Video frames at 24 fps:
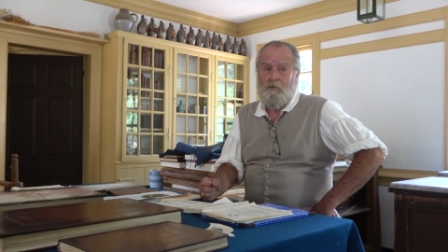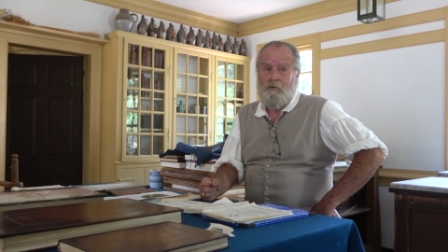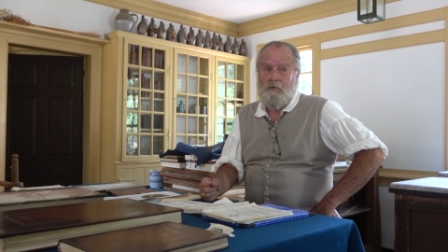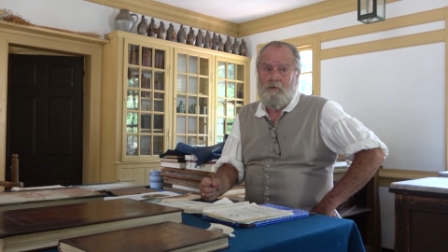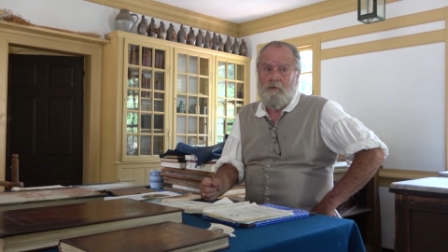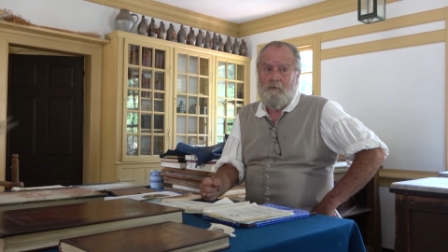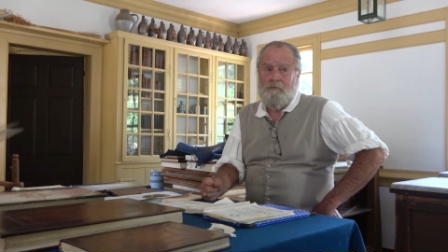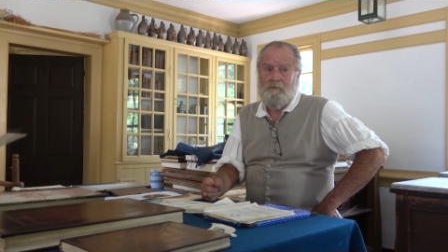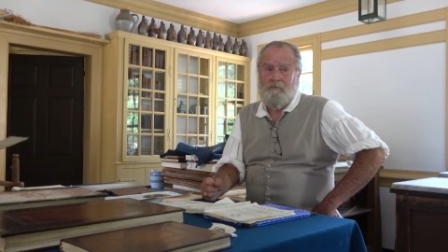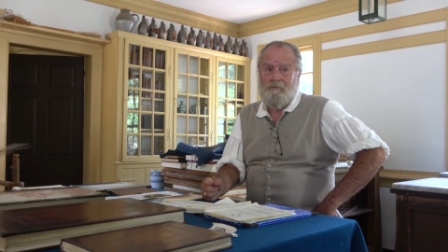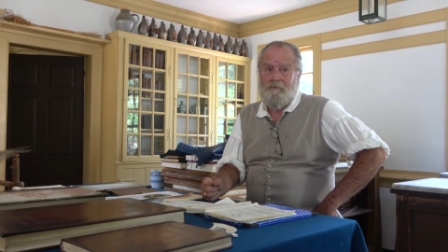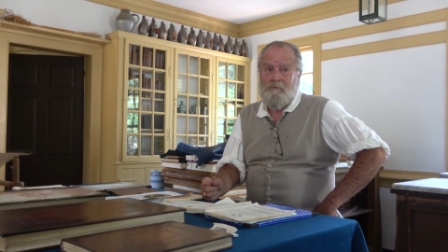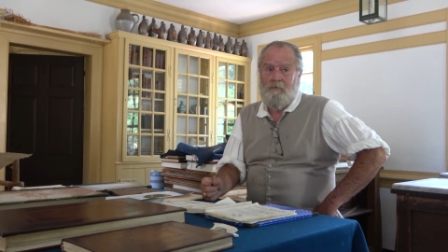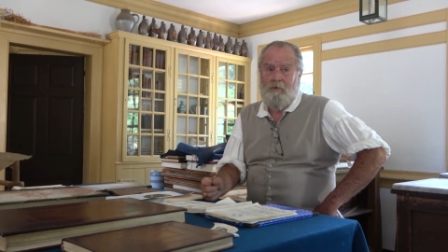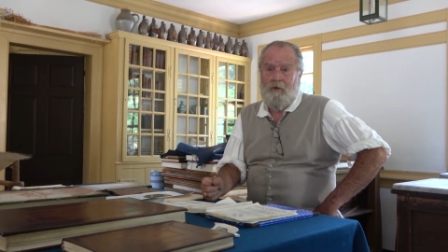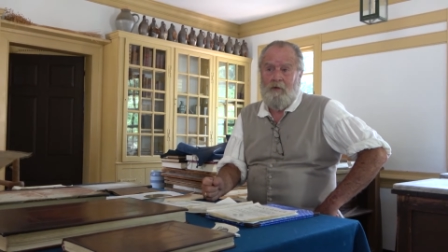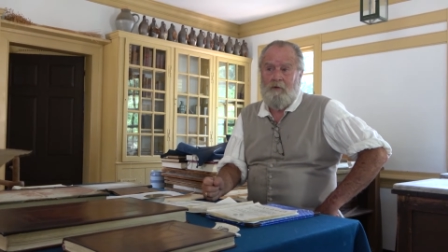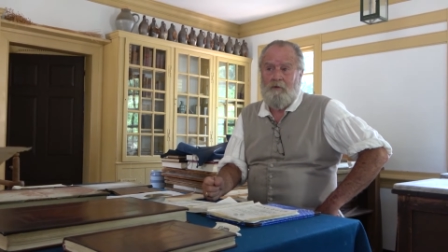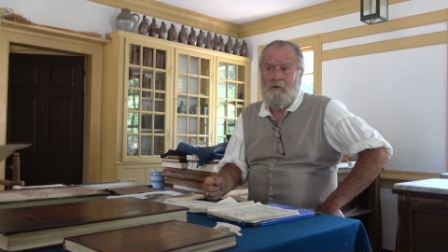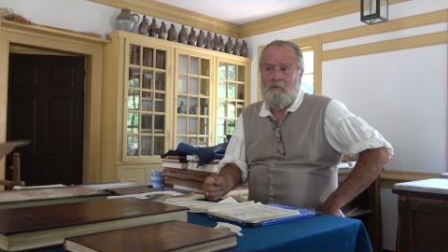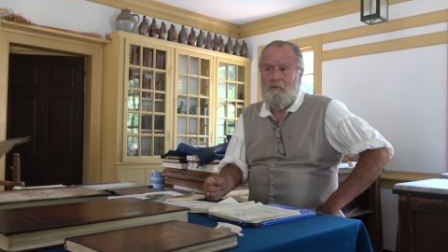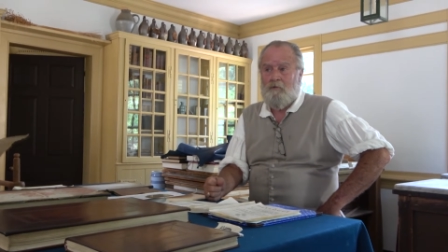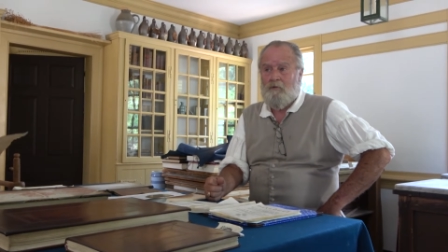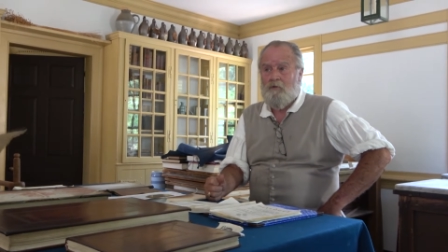in a
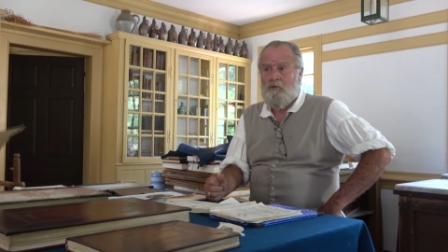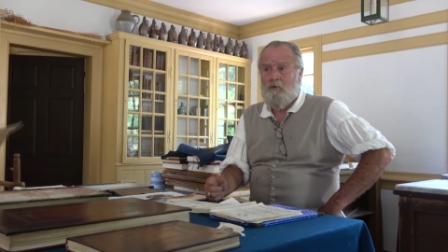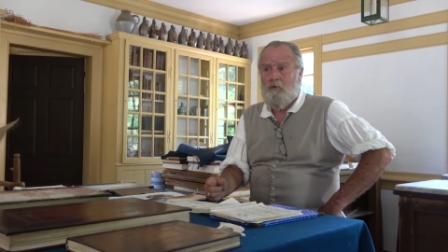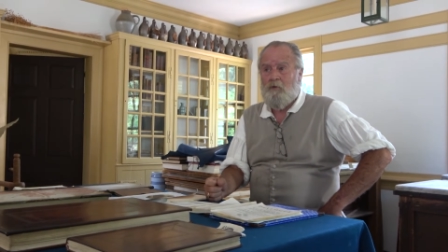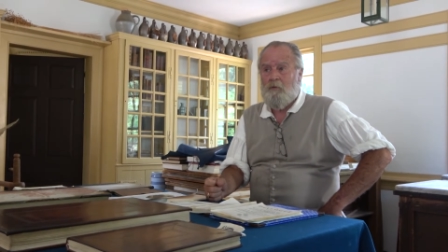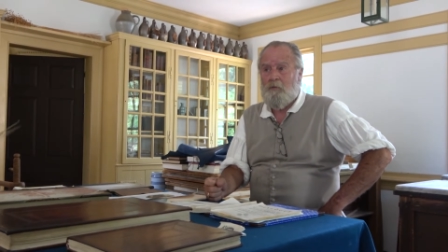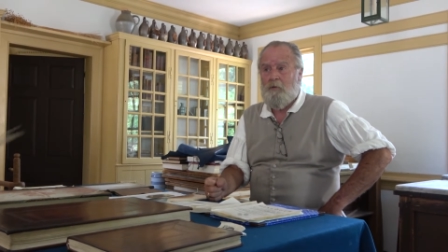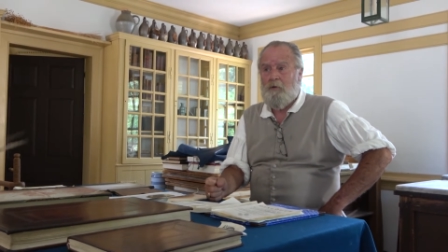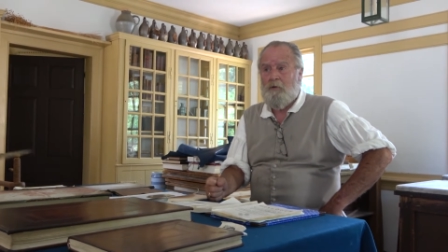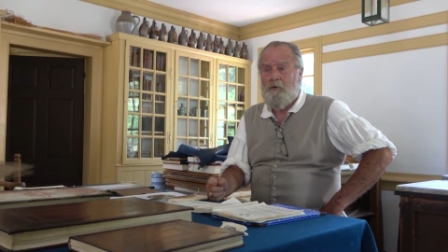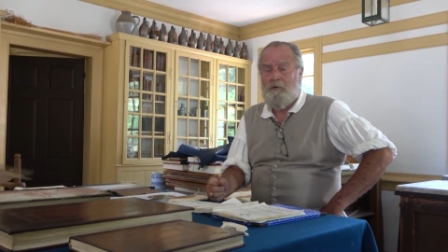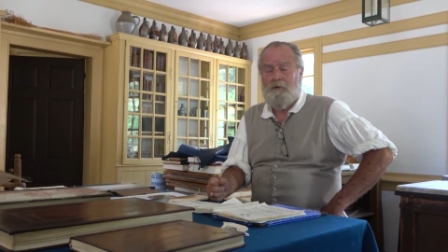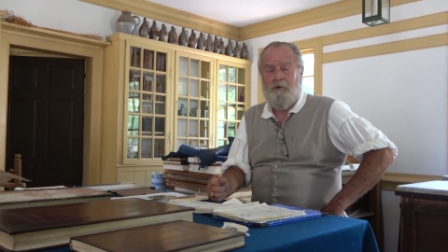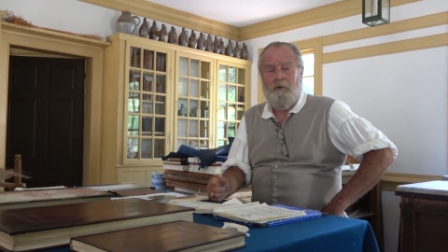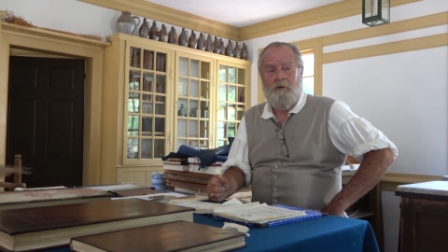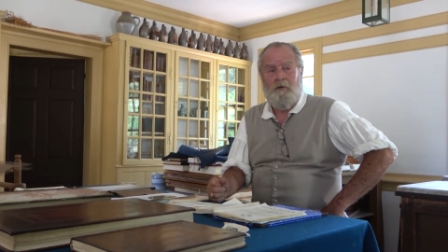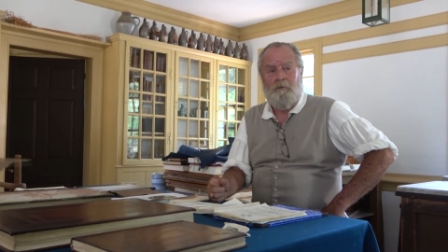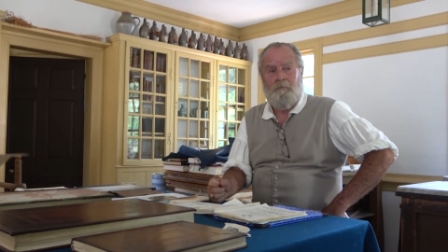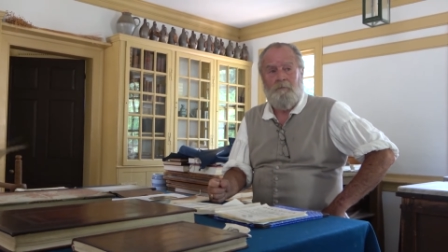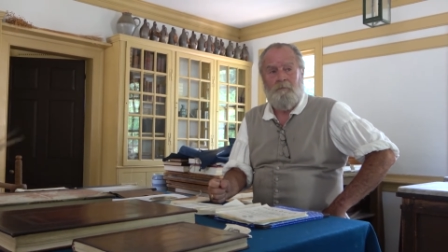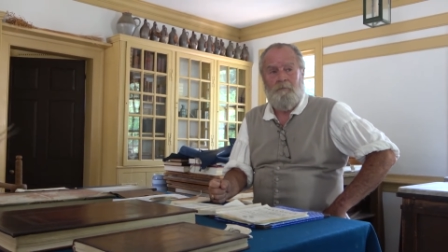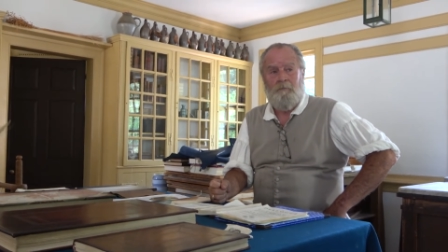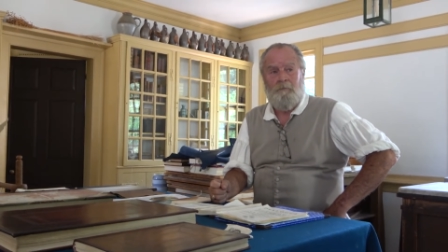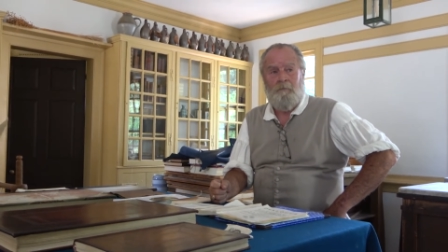relatively short period of time.